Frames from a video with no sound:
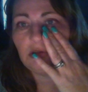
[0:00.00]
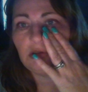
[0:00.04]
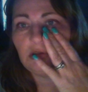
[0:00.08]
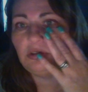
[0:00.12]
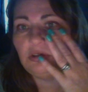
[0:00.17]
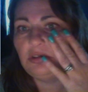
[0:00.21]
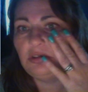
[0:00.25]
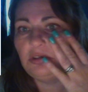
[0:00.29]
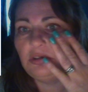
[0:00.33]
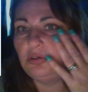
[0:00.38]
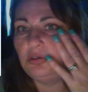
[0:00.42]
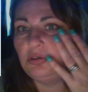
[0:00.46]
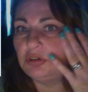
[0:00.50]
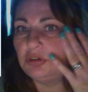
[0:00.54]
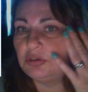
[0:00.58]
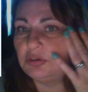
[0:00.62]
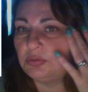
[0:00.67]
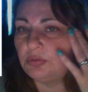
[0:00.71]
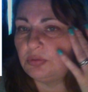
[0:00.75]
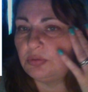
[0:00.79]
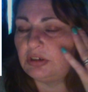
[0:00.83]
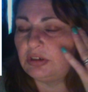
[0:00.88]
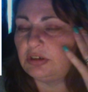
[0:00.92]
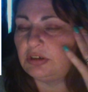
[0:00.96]
you just
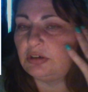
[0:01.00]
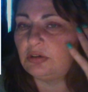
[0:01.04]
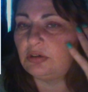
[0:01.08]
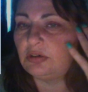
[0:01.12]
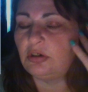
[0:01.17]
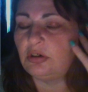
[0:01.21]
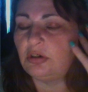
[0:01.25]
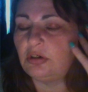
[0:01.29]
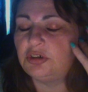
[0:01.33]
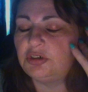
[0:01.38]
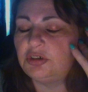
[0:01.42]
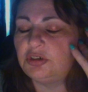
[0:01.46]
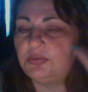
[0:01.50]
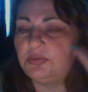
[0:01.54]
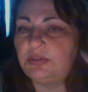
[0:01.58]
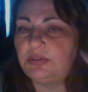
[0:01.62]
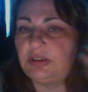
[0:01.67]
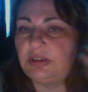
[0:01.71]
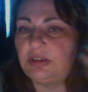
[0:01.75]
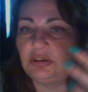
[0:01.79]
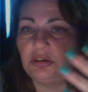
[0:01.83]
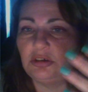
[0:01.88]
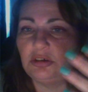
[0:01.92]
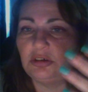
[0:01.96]
run it across your
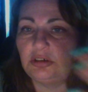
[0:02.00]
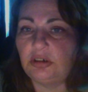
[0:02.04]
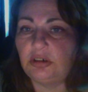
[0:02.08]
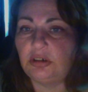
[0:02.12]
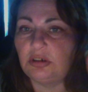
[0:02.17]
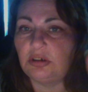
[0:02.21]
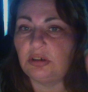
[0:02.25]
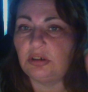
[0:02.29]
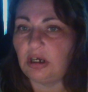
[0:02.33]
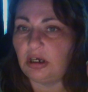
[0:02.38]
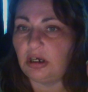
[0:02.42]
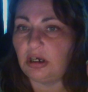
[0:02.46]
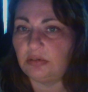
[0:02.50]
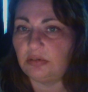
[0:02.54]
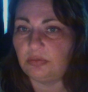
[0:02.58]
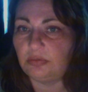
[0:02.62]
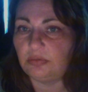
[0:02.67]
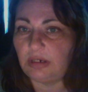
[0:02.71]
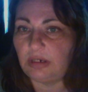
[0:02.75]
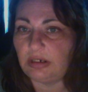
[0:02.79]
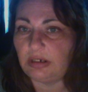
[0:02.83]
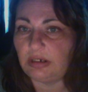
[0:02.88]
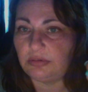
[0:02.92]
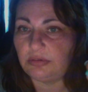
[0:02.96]
face on a little cotton
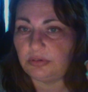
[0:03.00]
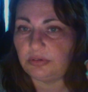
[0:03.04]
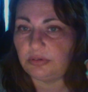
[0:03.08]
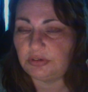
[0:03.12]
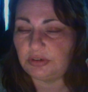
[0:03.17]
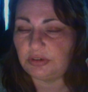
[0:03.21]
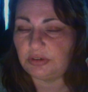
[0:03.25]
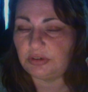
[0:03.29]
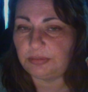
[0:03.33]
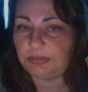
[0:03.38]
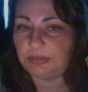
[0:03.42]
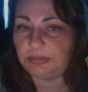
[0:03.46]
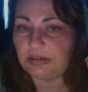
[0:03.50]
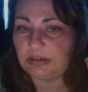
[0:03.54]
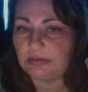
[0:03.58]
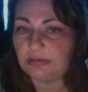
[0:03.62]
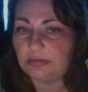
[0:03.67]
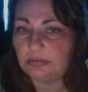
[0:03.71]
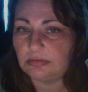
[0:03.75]
round or something,